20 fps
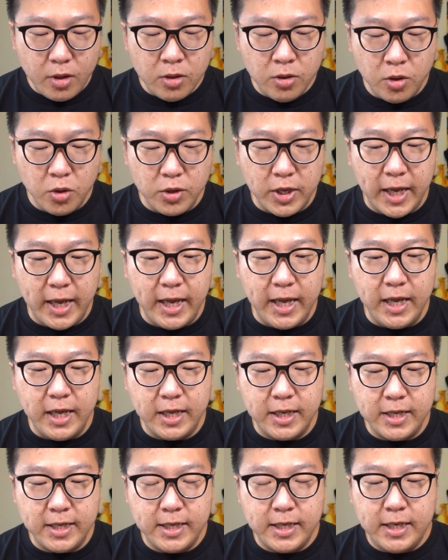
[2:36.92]

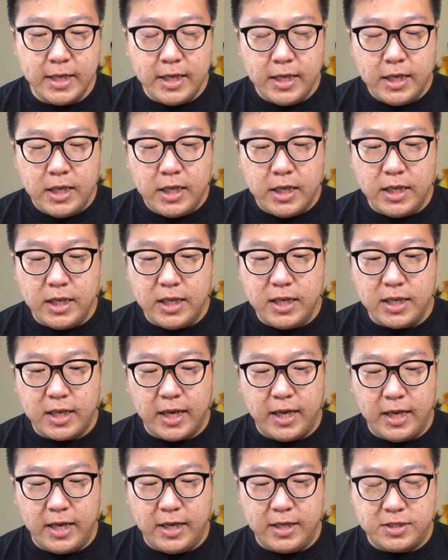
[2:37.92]
Okay.
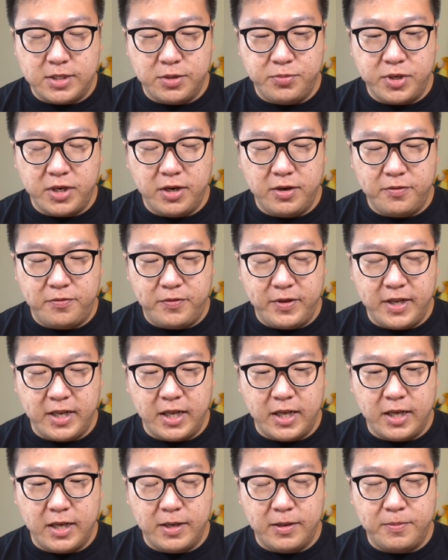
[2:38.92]
Okay, so we're gonna feed
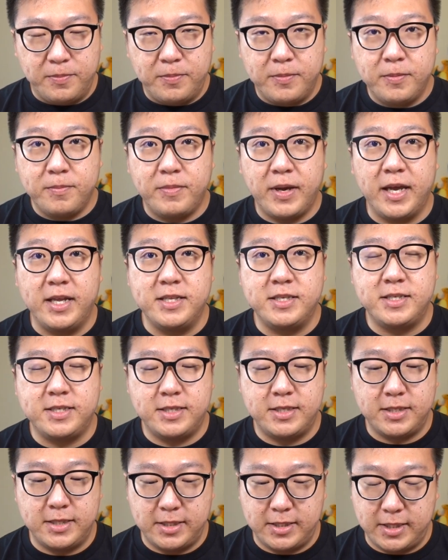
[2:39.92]
the
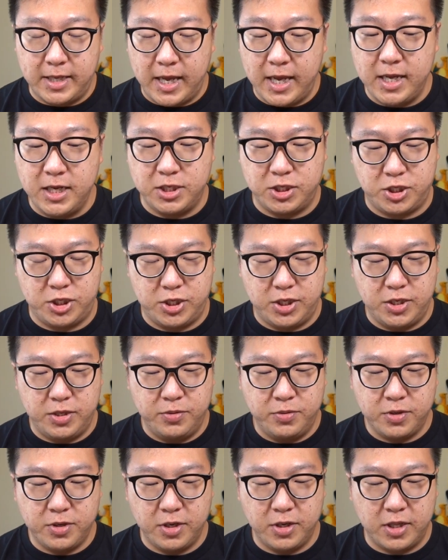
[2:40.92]
Pansage.
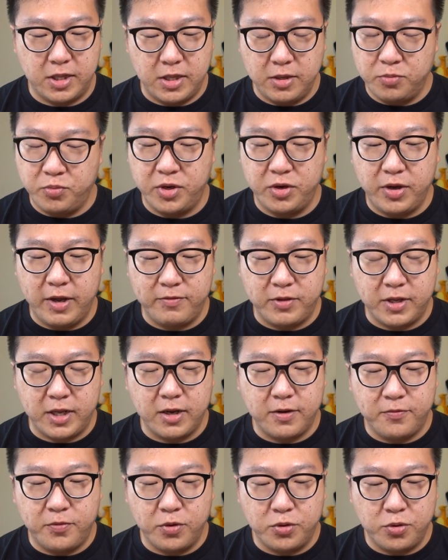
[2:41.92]
Gonna, we don't have to
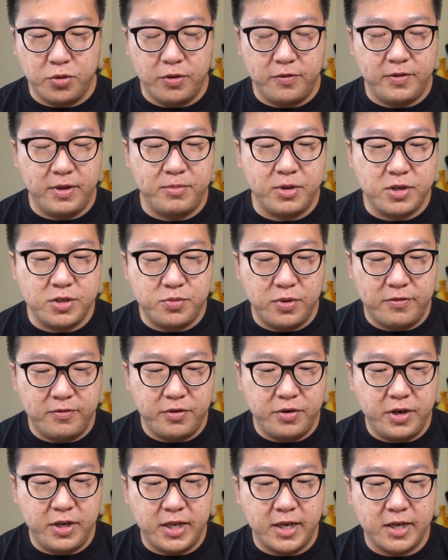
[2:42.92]
take a photo with it because we have
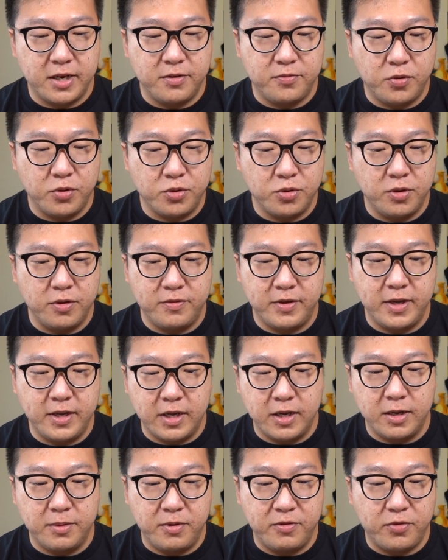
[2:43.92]
already taken a photo with
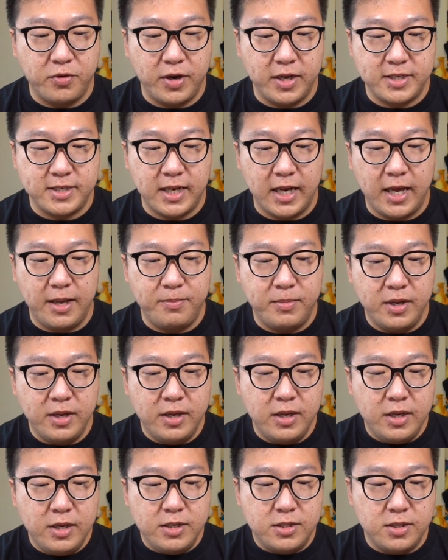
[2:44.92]
it uh, before I slept.
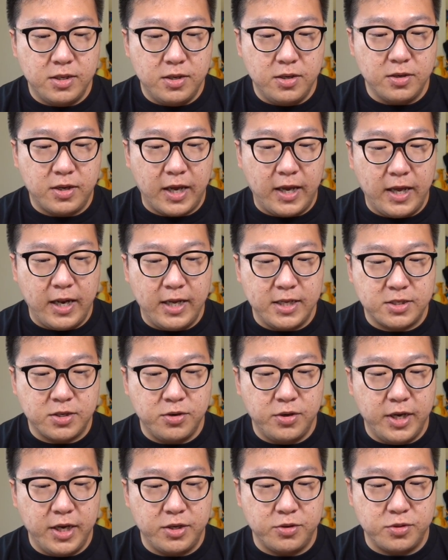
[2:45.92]
So okay, let's
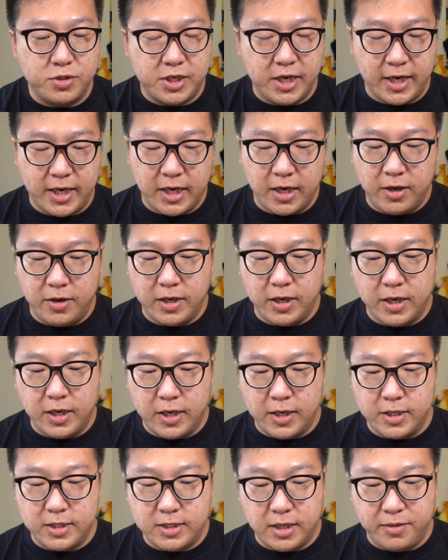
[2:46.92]
go ahead to check out
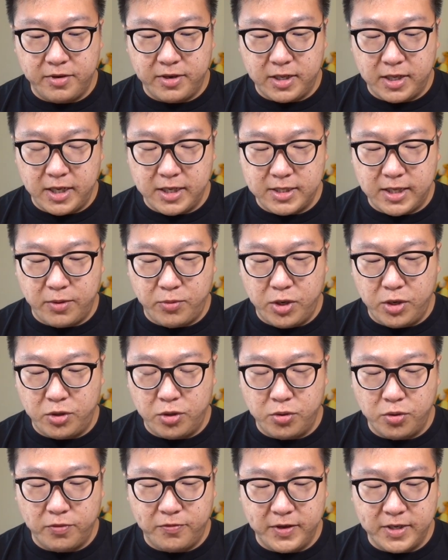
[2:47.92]
uh, some of the things that we need to do.